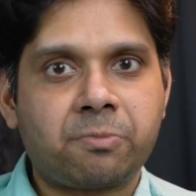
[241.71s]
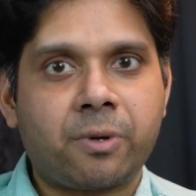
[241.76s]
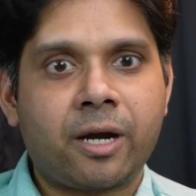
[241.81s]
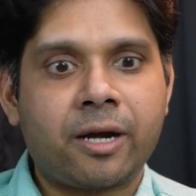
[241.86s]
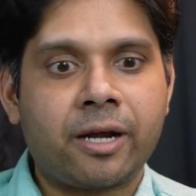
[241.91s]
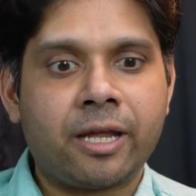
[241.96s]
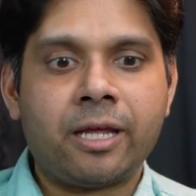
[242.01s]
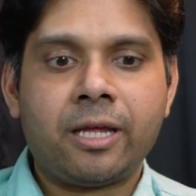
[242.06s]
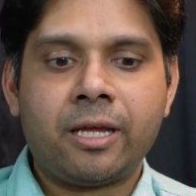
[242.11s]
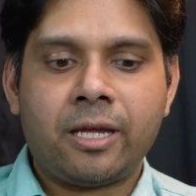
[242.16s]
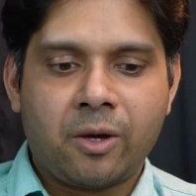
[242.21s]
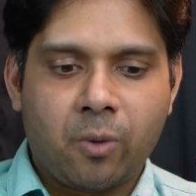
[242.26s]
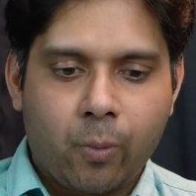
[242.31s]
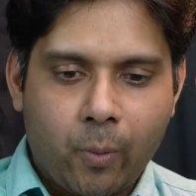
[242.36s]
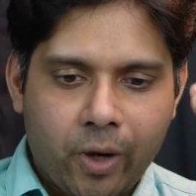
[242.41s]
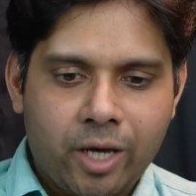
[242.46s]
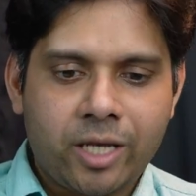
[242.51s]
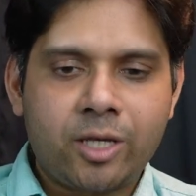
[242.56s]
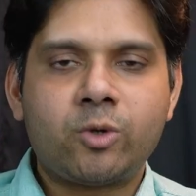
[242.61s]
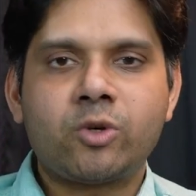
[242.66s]
part
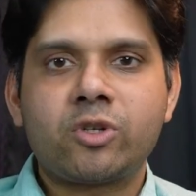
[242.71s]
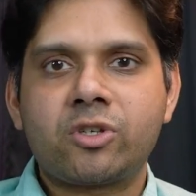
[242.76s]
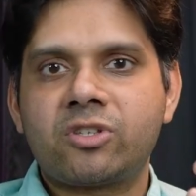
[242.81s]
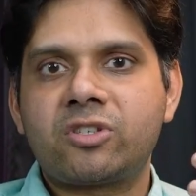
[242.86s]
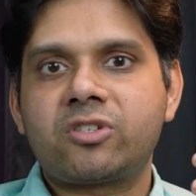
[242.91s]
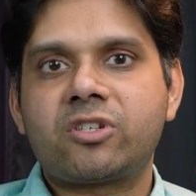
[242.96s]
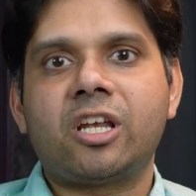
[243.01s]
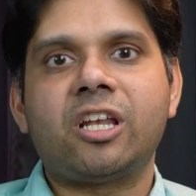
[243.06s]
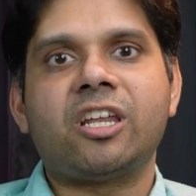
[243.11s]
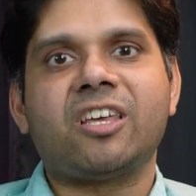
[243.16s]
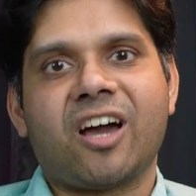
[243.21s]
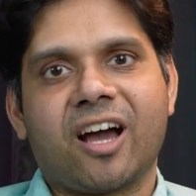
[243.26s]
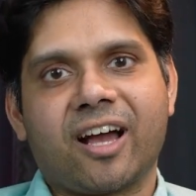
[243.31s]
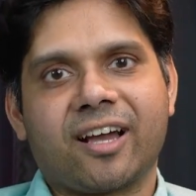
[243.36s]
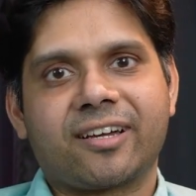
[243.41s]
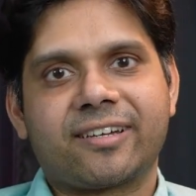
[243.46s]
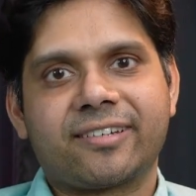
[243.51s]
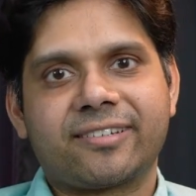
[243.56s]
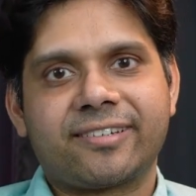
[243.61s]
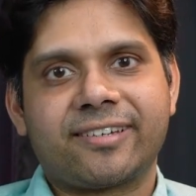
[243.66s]
while you are still young.